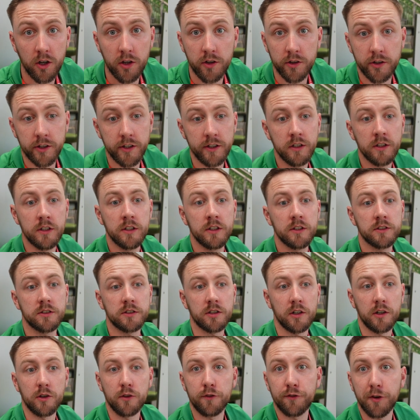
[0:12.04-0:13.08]
night.
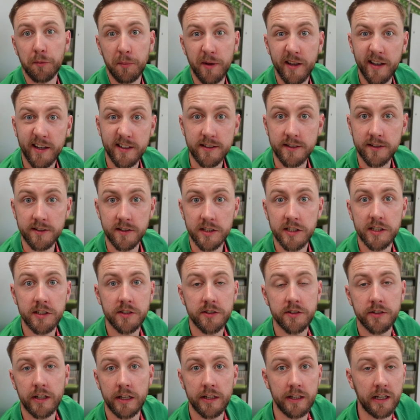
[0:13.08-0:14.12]
So for me, he gets a
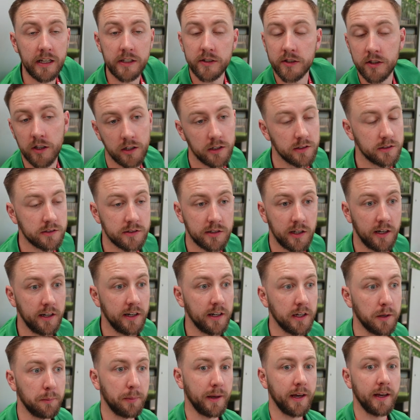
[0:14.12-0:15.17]
6, and that's not saying he
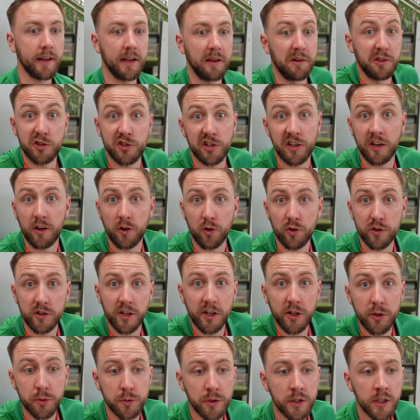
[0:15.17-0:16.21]
had a bad game. He just had nothing to
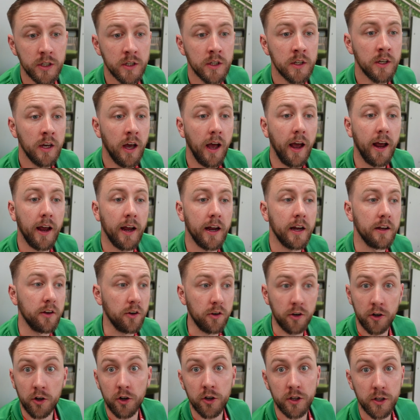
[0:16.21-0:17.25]
do. The
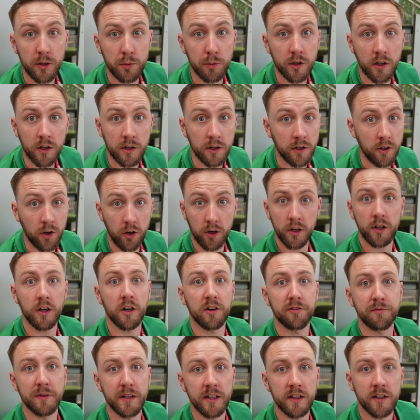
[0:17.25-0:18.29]
other night, he would have got a 9
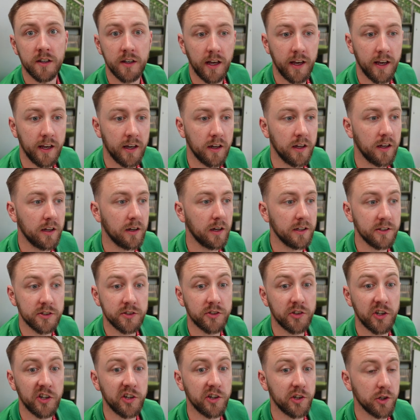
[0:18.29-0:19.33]
off me. I
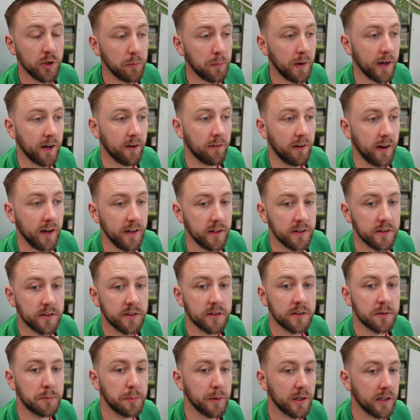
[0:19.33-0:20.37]
just didn't do player
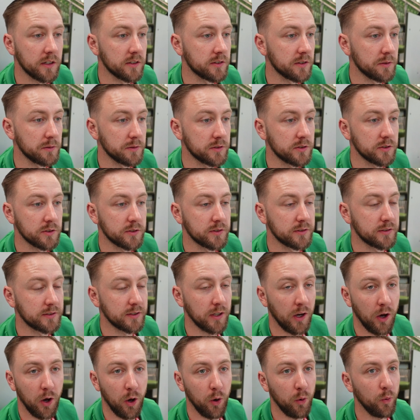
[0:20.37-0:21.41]
ratings because I was just
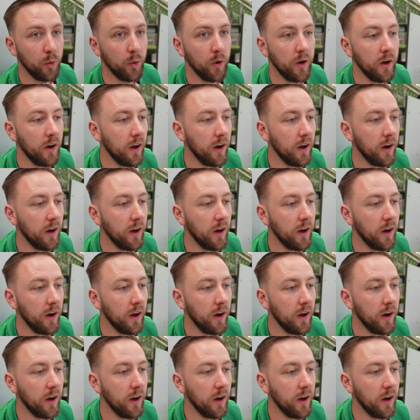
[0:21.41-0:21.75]
so